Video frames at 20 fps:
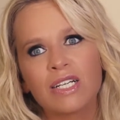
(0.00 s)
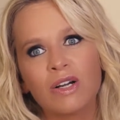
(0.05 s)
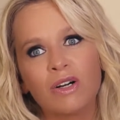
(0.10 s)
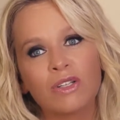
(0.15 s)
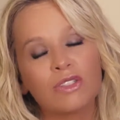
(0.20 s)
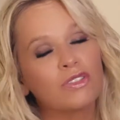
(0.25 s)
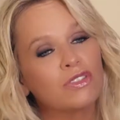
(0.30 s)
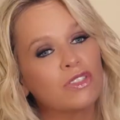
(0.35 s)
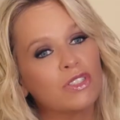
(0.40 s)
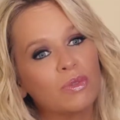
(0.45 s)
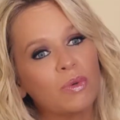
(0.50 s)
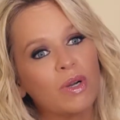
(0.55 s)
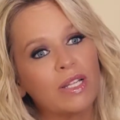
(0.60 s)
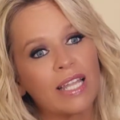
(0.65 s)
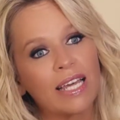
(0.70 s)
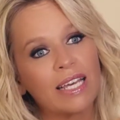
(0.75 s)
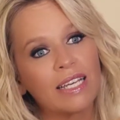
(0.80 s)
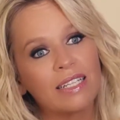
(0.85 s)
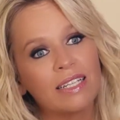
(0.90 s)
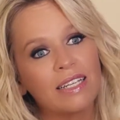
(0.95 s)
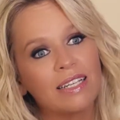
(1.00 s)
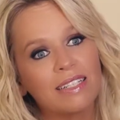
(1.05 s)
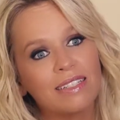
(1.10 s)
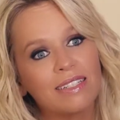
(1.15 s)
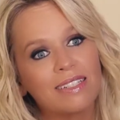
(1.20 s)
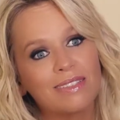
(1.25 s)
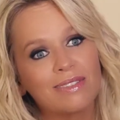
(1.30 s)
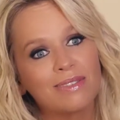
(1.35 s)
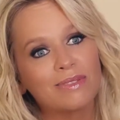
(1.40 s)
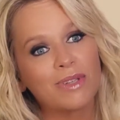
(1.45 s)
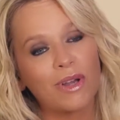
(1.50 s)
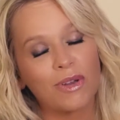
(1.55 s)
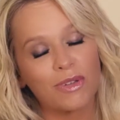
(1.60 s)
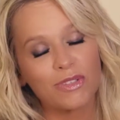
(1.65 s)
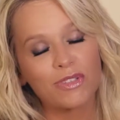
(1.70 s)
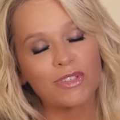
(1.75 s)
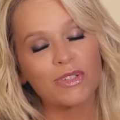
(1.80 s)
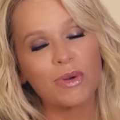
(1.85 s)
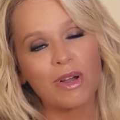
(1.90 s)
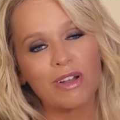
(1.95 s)
gone through what they go
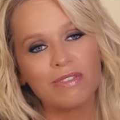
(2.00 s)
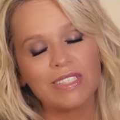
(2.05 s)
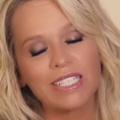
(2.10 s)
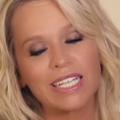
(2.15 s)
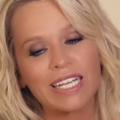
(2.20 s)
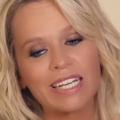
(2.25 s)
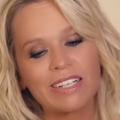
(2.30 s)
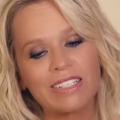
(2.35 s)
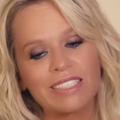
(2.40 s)
through over there.